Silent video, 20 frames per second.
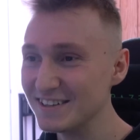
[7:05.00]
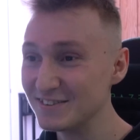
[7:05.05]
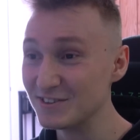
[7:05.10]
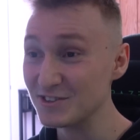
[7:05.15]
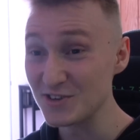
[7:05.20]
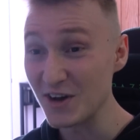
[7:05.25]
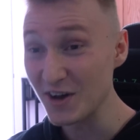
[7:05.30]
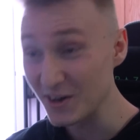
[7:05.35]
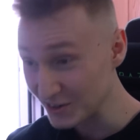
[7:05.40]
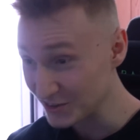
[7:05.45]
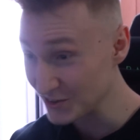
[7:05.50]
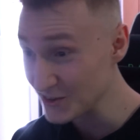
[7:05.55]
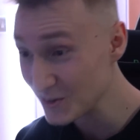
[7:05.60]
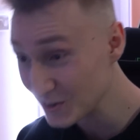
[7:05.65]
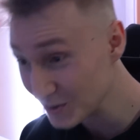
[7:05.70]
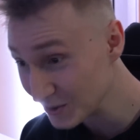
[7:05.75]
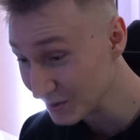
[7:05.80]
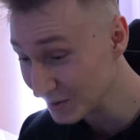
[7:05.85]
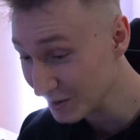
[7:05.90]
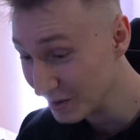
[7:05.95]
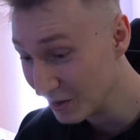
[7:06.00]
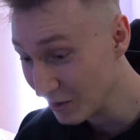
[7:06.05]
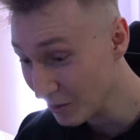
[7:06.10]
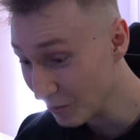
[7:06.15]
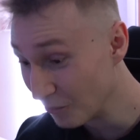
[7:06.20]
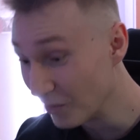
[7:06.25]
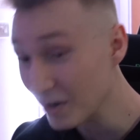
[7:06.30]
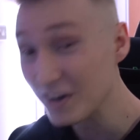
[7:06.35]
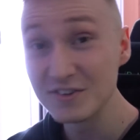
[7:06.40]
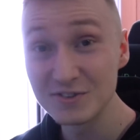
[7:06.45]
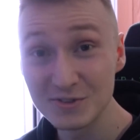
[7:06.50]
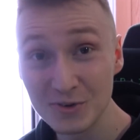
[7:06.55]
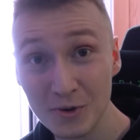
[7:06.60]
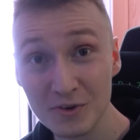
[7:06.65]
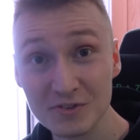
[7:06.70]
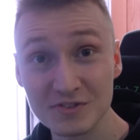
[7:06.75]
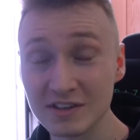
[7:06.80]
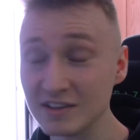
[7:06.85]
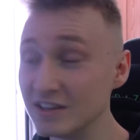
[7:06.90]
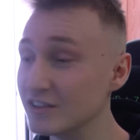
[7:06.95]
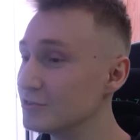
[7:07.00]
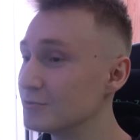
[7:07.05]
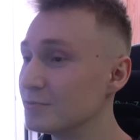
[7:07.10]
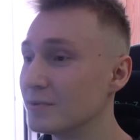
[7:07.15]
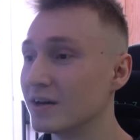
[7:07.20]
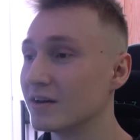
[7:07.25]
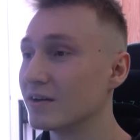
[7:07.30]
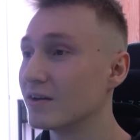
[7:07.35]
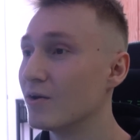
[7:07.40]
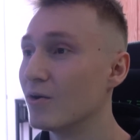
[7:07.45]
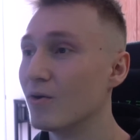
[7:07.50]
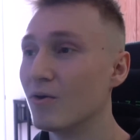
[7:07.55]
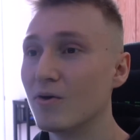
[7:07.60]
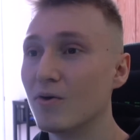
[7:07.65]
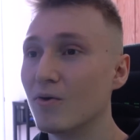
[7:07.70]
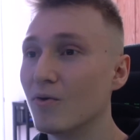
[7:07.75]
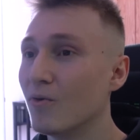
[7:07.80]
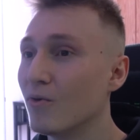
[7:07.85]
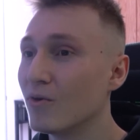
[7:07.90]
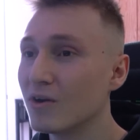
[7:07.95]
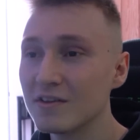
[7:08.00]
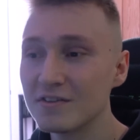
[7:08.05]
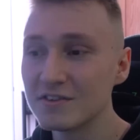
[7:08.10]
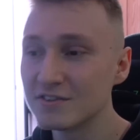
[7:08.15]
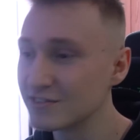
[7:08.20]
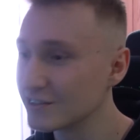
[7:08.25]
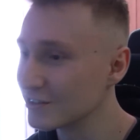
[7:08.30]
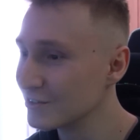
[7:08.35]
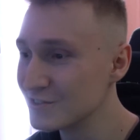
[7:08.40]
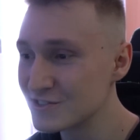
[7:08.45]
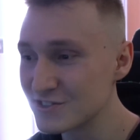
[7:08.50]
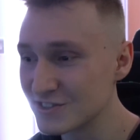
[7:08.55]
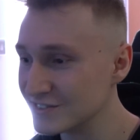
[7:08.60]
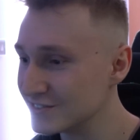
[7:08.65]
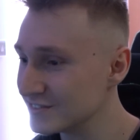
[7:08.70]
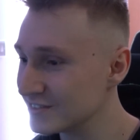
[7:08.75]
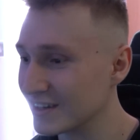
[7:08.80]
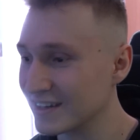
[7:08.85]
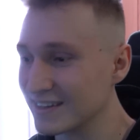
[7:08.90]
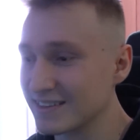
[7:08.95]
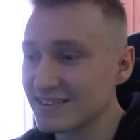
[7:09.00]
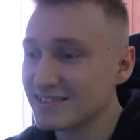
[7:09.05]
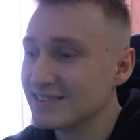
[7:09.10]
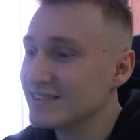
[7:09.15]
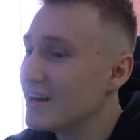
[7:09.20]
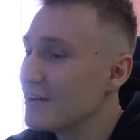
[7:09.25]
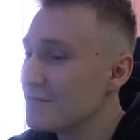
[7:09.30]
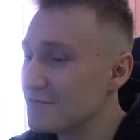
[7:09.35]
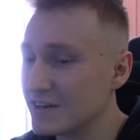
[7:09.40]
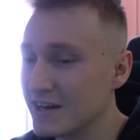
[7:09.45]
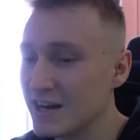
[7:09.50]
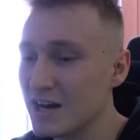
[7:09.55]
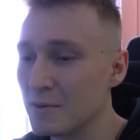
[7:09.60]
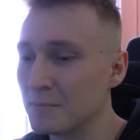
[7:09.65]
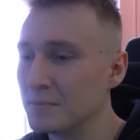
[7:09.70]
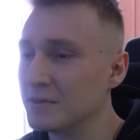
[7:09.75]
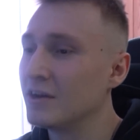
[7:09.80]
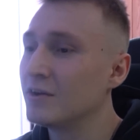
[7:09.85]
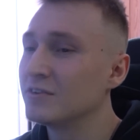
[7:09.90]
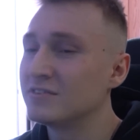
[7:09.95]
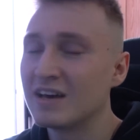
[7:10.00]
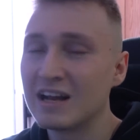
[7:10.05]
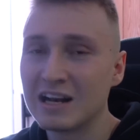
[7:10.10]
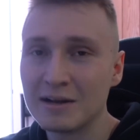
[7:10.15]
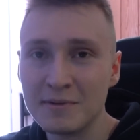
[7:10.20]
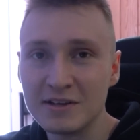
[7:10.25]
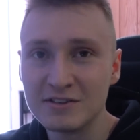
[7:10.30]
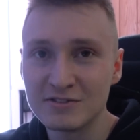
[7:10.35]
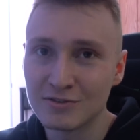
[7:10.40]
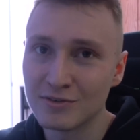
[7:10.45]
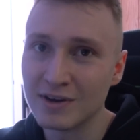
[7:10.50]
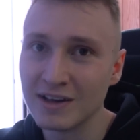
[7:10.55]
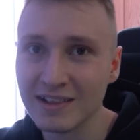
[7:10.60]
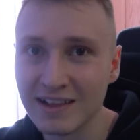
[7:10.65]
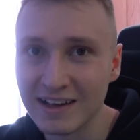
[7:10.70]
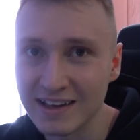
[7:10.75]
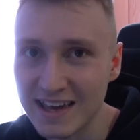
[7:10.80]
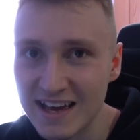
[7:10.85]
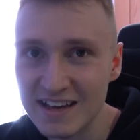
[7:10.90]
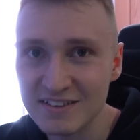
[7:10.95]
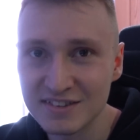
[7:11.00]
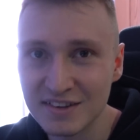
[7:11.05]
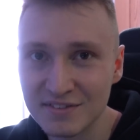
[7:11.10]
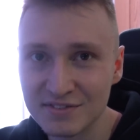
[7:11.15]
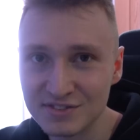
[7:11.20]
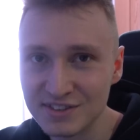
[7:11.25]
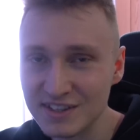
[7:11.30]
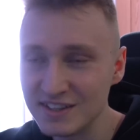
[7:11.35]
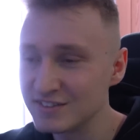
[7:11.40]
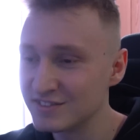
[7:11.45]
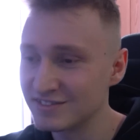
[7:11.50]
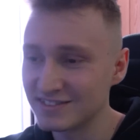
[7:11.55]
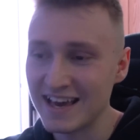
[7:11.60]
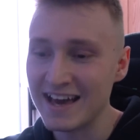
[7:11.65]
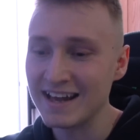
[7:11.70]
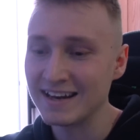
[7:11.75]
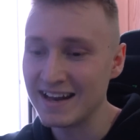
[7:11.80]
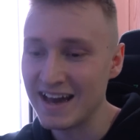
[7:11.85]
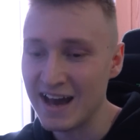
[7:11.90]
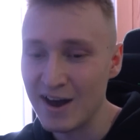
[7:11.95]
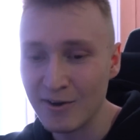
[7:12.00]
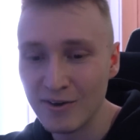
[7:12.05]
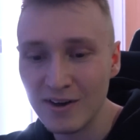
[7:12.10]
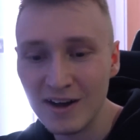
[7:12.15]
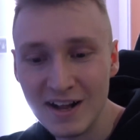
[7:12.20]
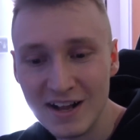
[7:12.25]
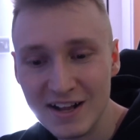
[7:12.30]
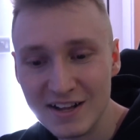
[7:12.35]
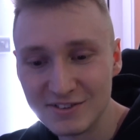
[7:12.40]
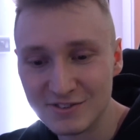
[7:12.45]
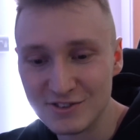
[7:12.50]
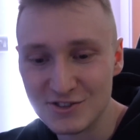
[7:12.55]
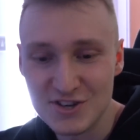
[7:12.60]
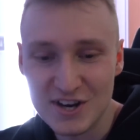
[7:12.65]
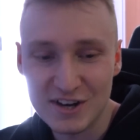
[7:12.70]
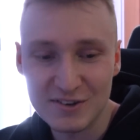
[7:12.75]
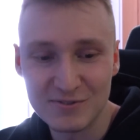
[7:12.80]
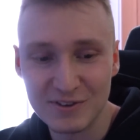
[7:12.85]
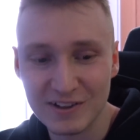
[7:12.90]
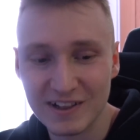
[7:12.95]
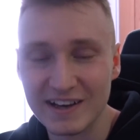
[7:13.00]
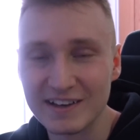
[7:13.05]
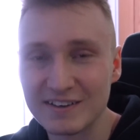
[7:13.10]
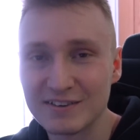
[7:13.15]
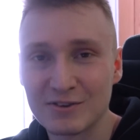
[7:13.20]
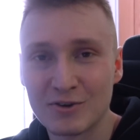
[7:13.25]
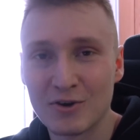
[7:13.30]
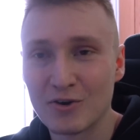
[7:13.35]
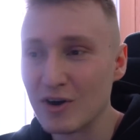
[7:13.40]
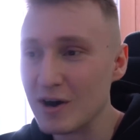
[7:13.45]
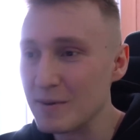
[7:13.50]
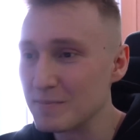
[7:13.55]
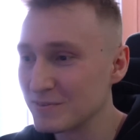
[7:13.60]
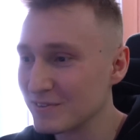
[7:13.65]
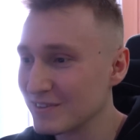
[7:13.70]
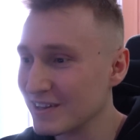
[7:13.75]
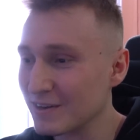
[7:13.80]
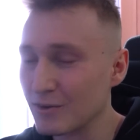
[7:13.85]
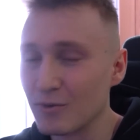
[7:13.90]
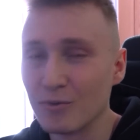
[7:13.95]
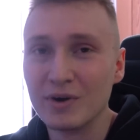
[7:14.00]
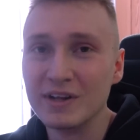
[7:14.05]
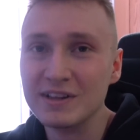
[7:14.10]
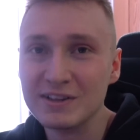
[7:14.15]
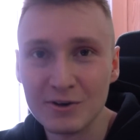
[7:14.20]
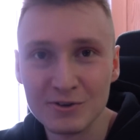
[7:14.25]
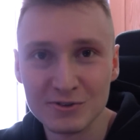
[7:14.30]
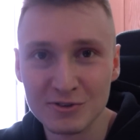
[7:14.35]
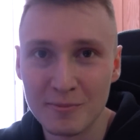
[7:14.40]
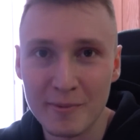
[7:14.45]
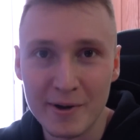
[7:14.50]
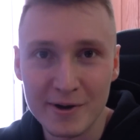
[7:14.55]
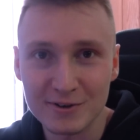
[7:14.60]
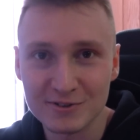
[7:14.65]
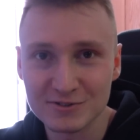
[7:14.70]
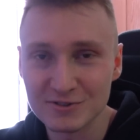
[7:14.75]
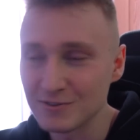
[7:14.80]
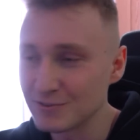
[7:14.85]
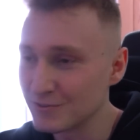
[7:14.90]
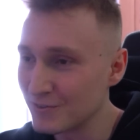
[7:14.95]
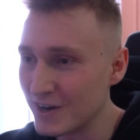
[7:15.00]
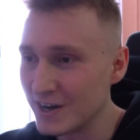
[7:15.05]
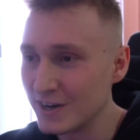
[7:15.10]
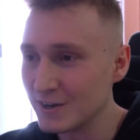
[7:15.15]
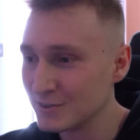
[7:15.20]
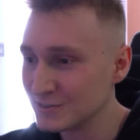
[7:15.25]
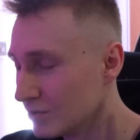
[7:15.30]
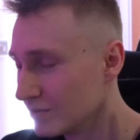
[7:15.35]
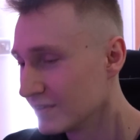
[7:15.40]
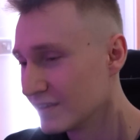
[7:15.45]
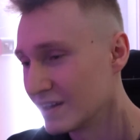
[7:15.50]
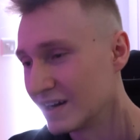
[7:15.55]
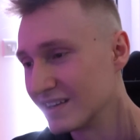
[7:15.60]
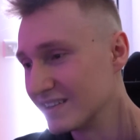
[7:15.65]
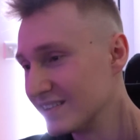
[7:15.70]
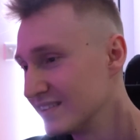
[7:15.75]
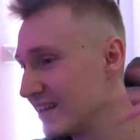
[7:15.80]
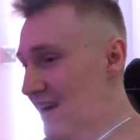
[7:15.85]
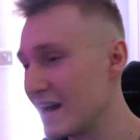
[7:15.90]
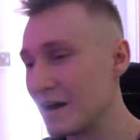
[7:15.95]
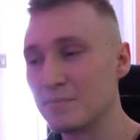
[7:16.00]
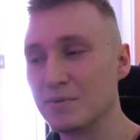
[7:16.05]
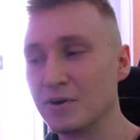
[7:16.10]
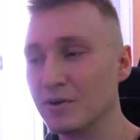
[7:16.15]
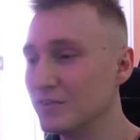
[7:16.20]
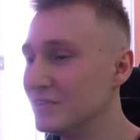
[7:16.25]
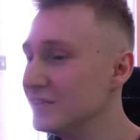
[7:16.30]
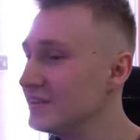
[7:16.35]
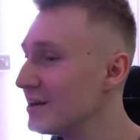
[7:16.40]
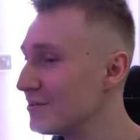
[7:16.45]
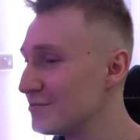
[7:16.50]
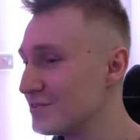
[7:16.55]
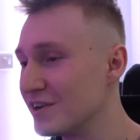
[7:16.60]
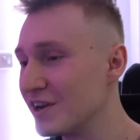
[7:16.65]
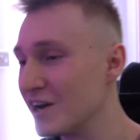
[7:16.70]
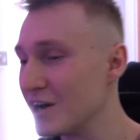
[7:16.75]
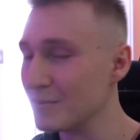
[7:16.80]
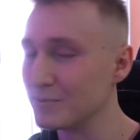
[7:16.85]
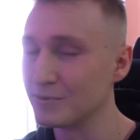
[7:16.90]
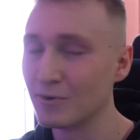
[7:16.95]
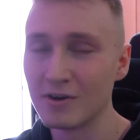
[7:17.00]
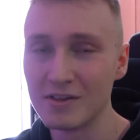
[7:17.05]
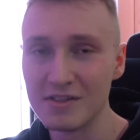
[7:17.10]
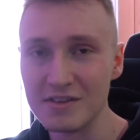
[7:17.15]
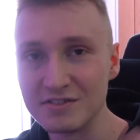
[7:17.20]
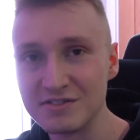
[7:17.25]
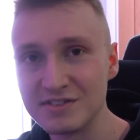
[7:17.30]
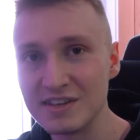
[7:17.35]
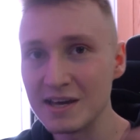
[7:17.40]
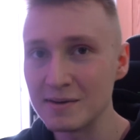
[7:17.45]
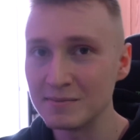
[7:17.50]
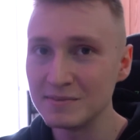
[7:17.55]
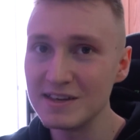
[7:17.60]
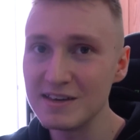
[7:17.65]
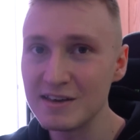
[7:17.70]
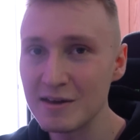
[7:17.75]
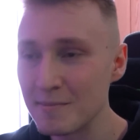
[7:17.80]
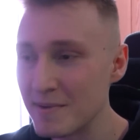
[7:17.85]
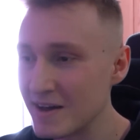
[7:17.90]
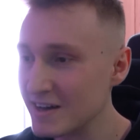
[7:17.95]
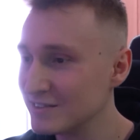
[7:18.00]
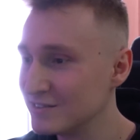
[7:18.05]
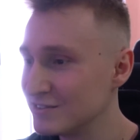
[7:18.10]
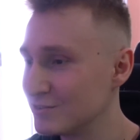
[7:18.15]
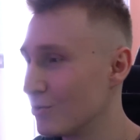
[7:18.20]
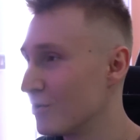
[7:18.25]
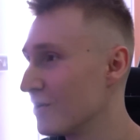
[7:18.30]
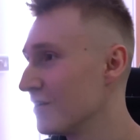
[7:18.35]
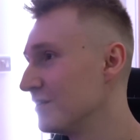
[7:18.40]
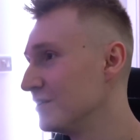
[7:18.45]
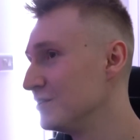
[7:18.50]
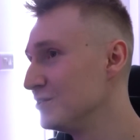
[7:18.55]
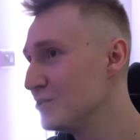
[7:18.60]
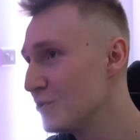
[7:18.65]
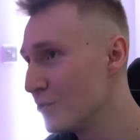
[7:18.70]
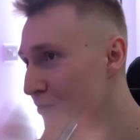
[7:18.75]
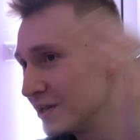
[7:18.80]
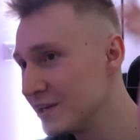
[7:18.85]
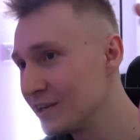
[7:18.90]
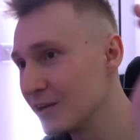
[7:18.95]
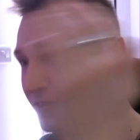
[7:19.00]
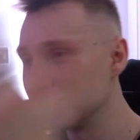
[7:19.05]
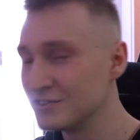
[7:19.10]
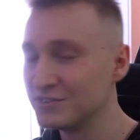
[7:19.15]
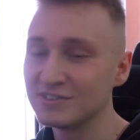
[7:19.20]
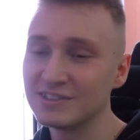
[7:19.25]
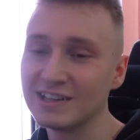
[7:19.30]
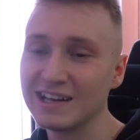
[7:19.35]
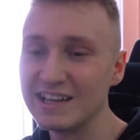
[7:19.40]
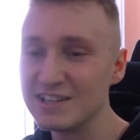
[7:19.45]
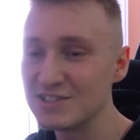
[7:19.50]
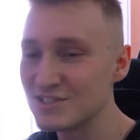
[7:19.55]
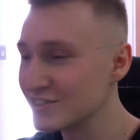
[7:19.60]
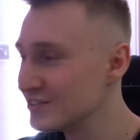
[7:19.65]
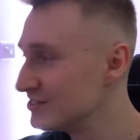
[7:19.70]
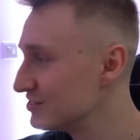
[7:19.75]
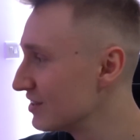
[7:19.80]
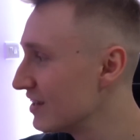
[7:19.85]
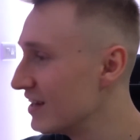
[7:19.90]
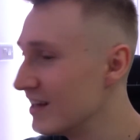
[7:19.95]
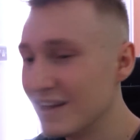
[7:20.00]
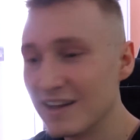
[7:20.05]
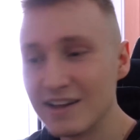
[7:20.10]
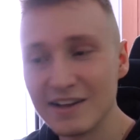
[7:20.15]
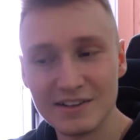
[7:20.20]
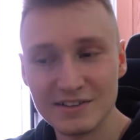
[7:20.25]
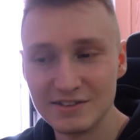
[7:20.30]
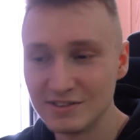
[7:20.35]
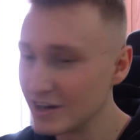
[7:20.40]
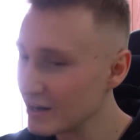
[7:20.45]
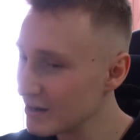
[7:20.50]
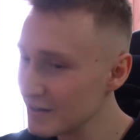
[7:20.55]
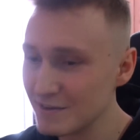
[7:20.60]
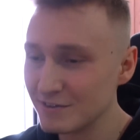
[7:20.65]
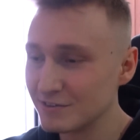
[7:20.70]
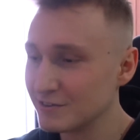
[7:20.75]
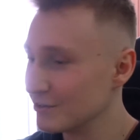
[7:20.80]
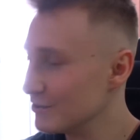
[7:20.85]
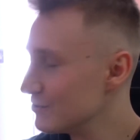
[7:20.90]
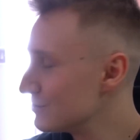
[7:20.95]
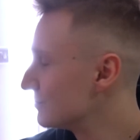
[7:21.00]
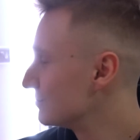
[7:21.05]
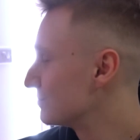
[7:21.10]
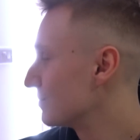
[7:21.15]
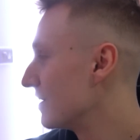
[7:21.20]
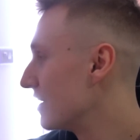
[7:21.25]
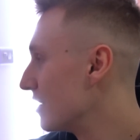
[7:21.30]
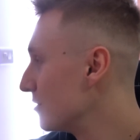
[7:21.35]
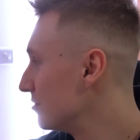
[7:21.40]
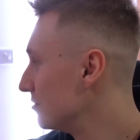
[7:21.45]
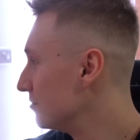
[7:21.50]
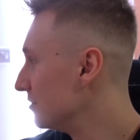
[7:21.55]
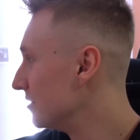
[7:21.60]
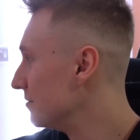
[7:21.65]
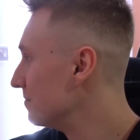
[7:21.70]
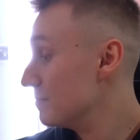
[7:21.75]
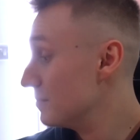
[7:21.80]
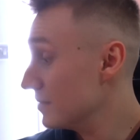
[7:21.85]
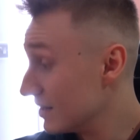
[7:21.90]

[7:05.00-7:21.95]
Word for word: to try to Google what is causing this. But all of the solutions, like nothing helped. They were telling me to run like SFC scan now to check for like corrupt like Windows or Microsoft files. Like, nah, bro, nothing helped. All of the CMD commands, all of the new Windows installations, none of the solutions were helping me.